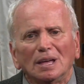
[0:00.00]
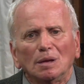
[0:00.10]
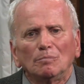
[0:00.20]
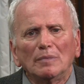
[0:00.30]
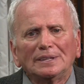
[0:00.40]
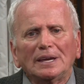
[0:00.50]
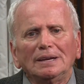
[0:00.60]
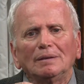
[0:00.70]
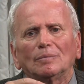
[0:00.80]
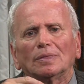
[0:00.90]

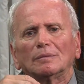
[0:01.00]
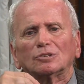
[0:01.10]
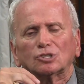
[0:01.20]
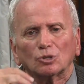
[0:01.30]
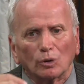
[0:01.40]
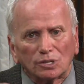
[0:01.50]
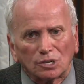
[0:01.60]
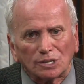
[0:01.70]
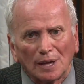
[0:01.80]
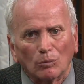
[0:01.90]
many
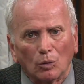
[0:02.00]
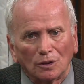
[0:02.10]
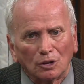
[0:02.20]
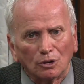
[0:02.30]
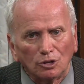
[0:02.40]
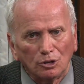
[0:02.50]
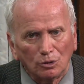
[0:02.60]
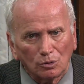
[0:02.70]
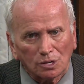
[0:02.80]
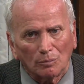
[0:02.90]
sources that one could
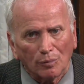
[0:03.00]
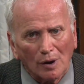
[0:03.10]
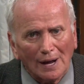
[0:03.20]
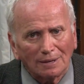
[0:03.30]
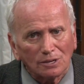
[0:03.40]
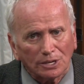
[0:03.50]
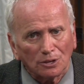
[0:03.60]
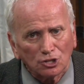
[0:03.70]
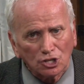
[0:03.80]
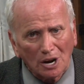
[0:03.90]
use. And Brian is going
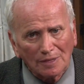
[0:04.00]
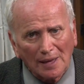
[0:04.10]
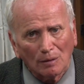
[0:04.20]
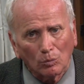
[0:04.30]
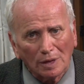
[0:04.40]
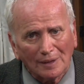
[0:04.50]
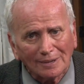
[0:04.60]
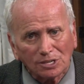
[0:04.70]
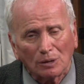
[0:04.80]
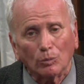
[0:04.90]
to share that with
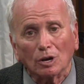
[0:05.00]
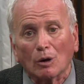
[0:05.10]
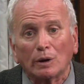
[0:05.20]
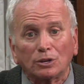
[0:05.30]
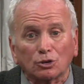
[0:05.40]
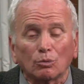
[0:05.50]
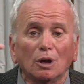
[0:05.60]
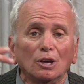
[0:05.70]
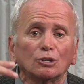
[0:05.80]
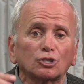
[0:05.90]
us, and we're going to
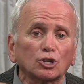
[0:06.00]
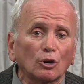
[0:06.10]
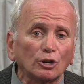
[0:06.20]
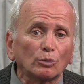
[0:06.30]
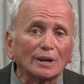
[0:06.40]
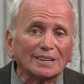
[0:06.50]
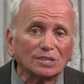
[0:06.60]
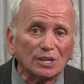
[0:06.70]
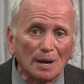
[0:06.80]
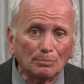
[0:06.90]
show you
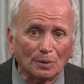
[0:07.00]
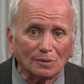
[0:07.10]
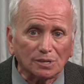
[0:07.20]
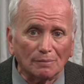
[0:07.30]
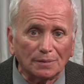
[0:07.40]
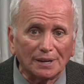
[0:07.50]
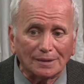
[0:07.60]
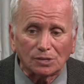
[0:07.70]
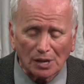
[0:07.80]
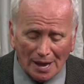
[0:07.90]
examples of
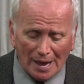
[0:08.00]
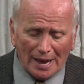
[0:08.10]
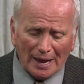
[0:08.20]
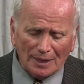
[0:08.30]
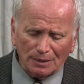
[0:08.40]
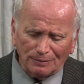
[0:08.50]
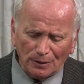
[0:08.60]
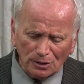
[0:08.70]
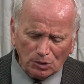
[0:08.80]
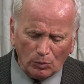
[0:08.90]
these. And the
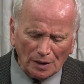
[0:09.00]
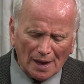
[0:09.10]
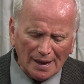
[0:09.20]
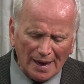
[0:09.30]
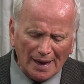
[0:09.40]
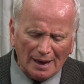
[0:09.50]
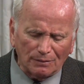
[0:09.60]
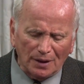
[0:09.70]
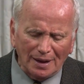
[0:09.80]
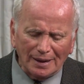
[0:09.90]
first one I
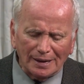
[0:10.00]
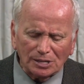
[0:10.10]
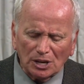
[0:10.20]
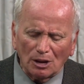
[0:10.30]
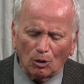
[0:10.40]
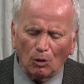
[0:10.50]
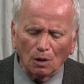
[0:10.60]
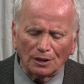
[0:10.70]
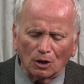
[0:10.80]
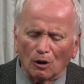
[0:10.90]
have is a
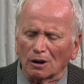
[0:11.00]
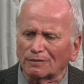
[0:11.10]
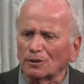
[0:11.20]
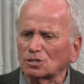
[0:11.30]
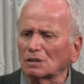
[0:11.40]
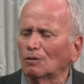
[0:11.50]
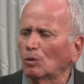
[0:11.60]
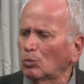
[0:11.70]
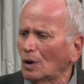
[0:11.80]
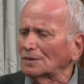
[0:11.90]
calling card. First of all,
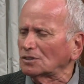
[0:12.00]
what